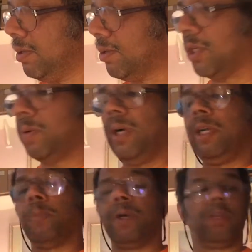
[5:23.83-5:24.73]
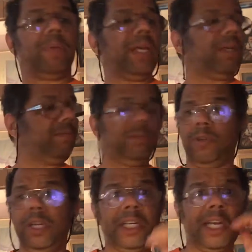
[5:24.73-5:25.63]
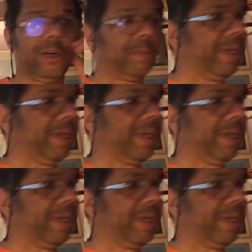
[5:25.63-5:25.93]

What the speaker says: Squirt a little bit on the plate. You need a little